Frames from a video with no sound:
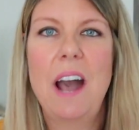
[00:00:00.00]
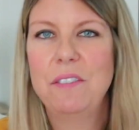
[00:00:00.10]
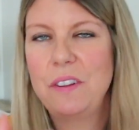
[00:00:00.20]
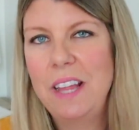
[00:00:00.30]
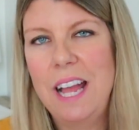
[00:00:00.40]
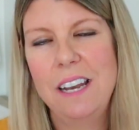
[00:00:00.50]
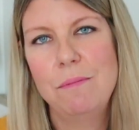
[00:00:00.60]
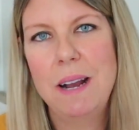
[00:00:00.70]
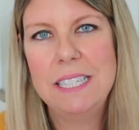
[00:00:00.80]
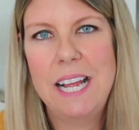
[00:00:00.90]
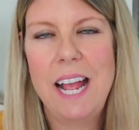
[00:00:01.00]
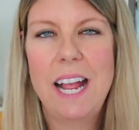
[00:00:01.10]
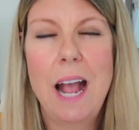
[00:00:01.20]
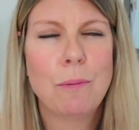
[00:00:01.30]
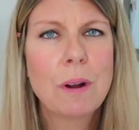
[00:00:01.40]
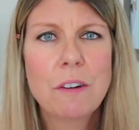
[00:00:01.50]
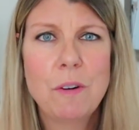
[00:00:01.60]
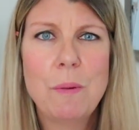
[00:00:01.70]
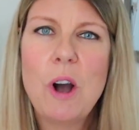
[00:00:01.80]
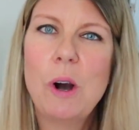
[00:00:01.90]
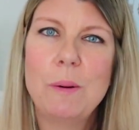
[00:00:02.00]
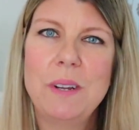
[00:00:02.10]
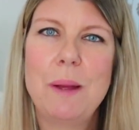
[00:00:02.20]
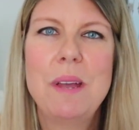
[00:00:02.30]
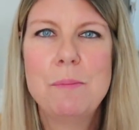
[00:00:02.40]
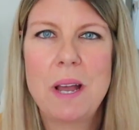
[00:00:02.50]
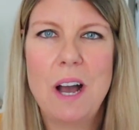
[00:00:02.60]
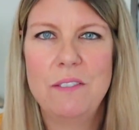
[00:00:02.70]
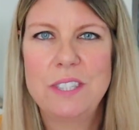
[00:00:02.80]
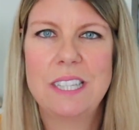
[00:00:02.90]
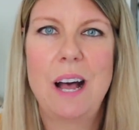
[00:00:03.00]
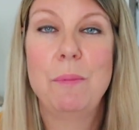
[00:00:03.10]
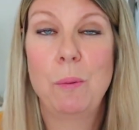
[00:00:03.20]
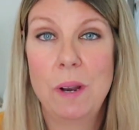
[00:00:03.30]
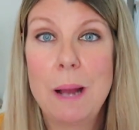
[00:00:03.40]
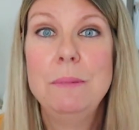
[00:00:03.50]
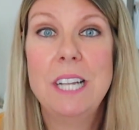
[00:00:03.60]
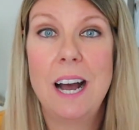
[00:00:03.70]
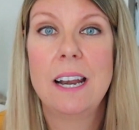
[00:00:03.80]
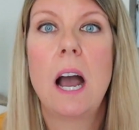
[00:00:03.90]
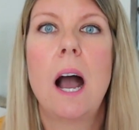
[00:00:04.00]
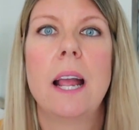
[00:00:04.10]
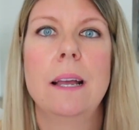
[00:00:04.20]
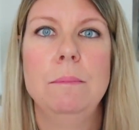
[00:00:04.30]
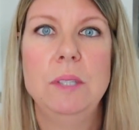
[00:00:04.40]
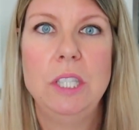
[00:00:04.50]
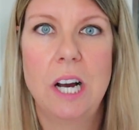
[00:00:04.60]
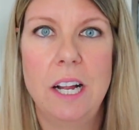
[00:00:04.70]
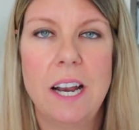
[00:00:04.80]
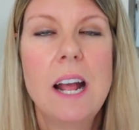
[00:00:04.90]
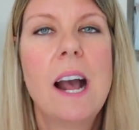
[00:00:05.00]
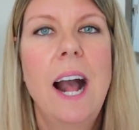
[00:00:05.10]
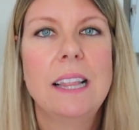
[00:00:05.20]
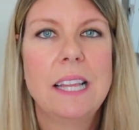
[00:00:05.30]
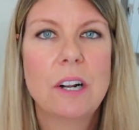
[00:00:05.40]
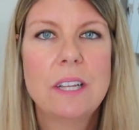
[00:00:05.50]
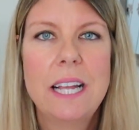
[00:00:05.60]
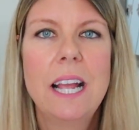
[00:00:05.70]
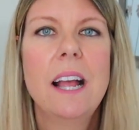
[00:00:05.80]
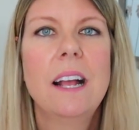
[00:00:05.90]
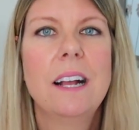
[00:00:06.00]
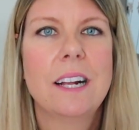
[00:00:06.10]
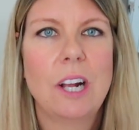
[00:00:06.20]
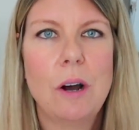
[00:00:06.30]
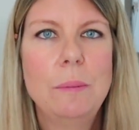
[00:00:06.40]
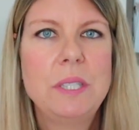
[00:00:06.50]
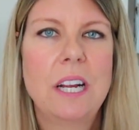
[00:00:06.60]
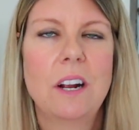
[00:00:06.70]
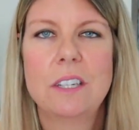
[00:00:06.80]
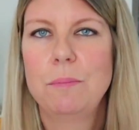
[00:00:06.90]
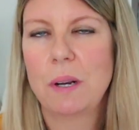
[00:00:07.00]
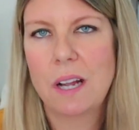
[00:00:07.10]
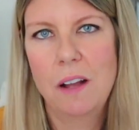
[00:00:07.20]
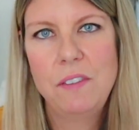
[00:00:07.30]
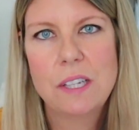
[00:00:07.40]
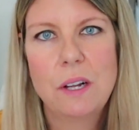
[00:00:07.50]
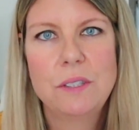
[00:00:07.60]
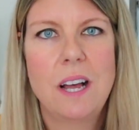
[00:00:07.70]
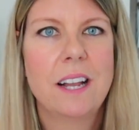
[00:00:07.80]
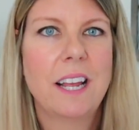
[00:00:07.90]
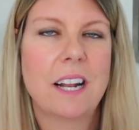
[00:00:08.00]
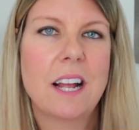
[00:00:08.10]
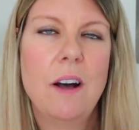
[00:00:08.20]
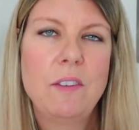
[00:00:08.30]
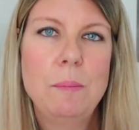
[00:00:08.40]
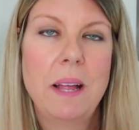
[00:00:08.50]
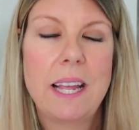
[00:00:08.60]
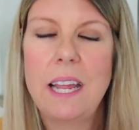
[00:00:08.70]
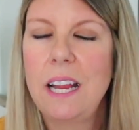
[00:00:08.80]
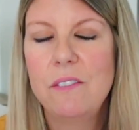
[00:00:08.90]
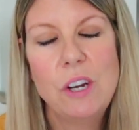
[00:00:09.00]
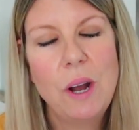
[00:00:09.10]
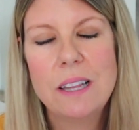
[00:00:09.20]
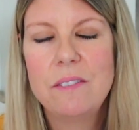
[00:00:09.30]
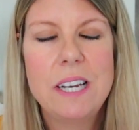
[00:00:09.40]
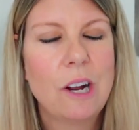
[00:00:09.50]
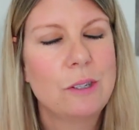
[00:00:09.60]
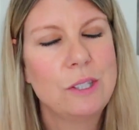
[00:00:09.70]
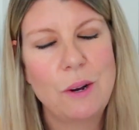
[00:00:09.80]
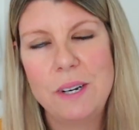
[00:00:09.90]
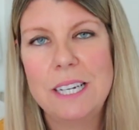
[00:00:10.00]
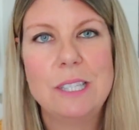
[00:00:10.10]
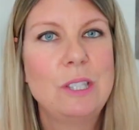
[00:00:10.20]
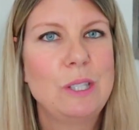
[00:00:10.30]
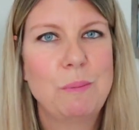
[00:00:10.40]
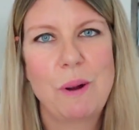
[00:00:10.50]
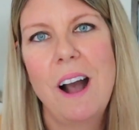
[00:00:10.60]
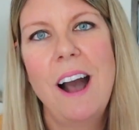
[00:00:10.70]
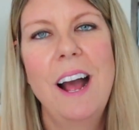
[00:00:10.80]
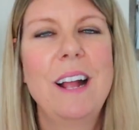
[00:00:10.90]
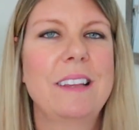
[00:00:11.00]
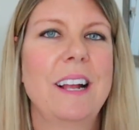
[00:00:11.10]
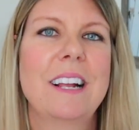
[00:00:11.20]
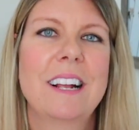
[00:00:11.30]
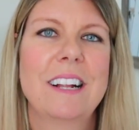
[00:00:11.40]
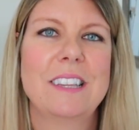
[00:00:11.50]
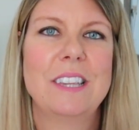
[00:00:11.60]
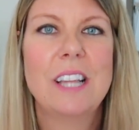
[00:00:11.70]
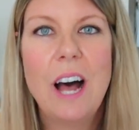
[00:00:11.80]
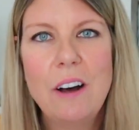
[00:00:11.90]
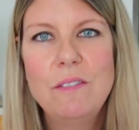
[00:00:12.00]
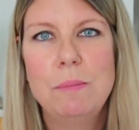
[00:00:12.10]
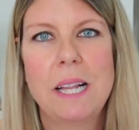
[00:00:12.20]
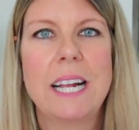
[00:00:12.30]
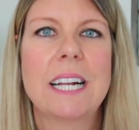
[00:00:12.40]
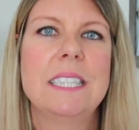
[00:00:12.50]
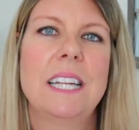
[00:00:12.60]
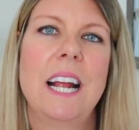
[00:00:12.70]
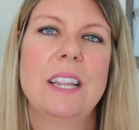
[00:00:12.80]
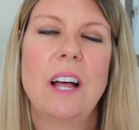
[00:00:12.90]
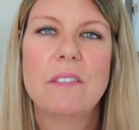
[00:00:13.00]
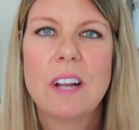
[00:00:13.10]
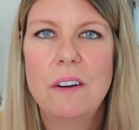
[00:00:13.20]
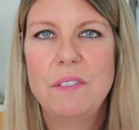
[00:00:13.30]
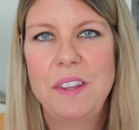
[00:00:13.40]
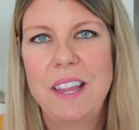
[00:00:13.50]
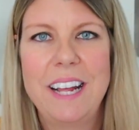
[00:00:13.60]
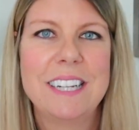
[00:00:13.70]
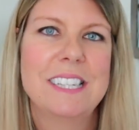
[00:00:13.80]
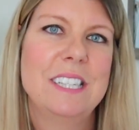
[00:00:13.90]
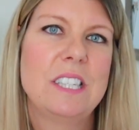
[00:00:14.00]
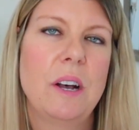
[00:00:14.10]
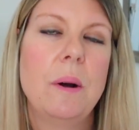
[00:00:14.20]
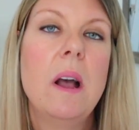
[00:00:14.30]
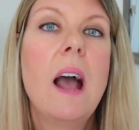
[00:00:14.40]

after the end of my day, I work from home and I'm in my office a lot, but when I'm done, I am done. I literally go upstairs, put comfy clothes on, get a comfy blanket, even though I live in Arizona and it's super hot. I like love blankets and I love comfy things. And so